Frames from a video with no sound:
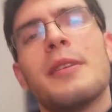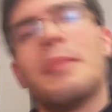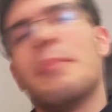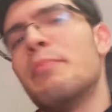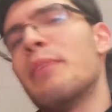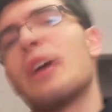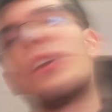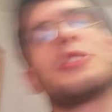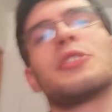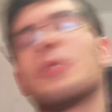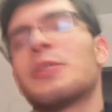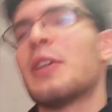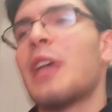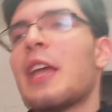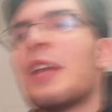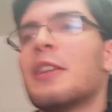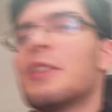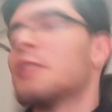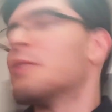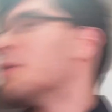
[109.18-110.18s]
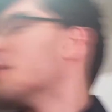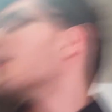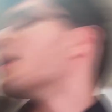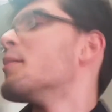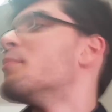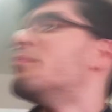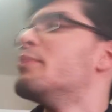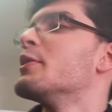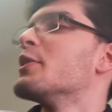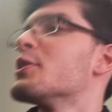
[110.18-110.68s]
better gain an
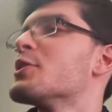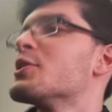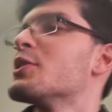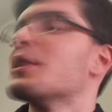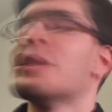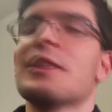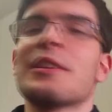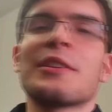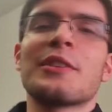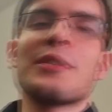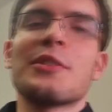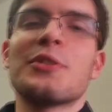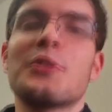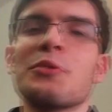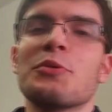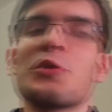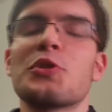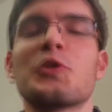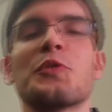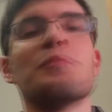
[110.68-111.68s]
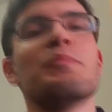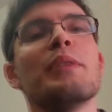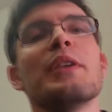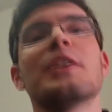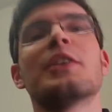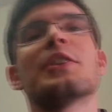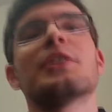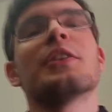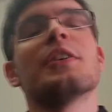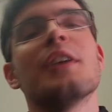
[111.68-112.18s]
ability to
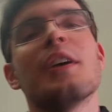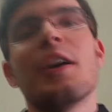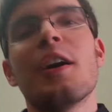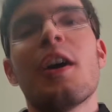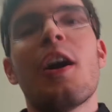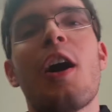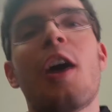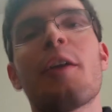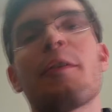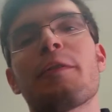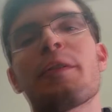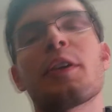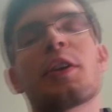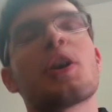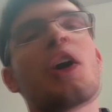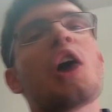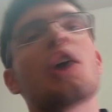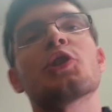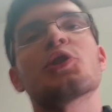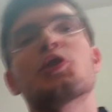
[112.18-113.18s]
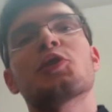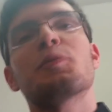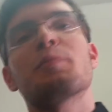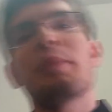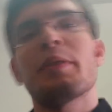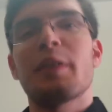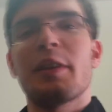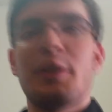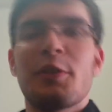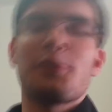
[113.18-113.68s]
speak off the cusp
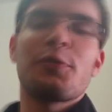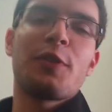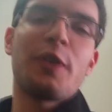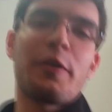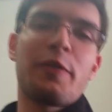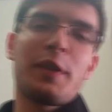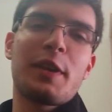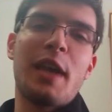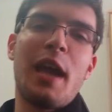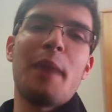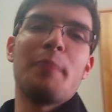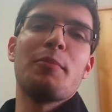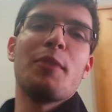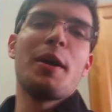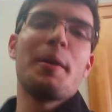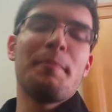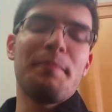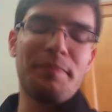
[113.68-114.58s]
in front of a camera.